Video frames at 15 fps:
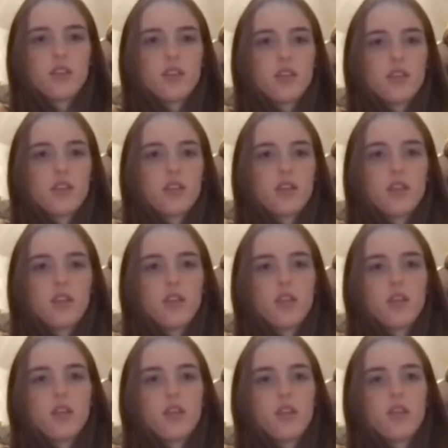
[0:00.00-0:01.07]

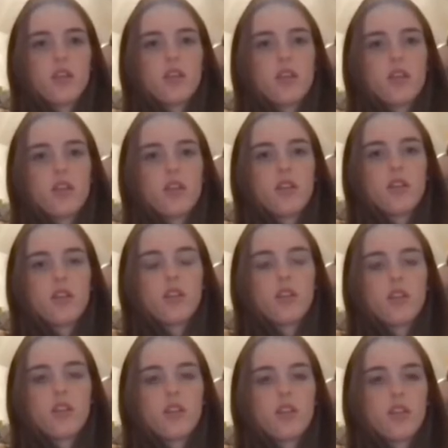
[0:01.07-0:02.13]

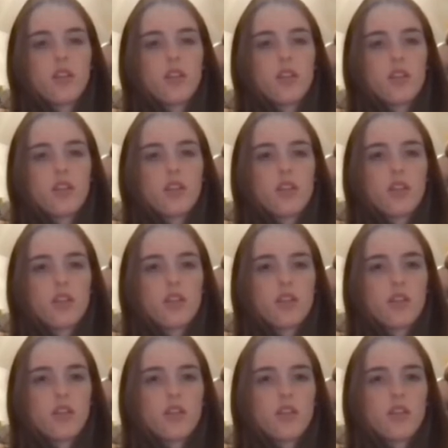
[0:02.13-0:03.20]

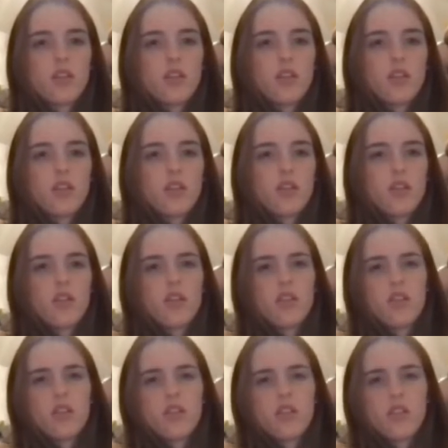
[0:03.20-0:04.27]

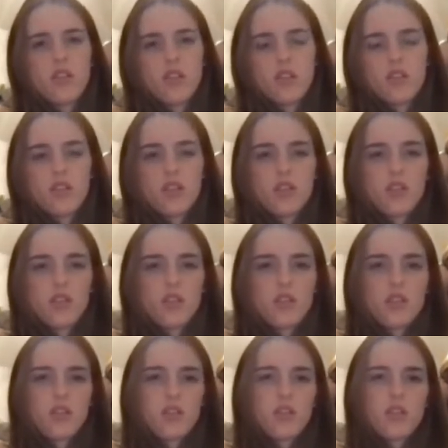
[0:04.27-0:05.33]

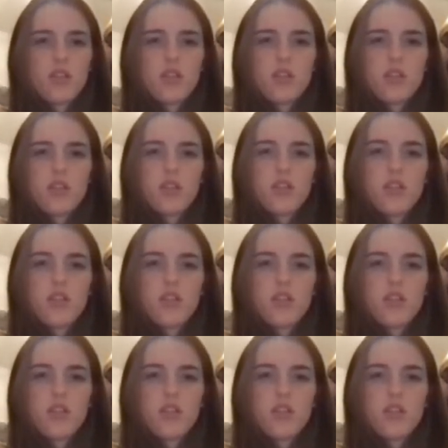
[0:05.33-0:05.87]
No words are spoken by the person on screen.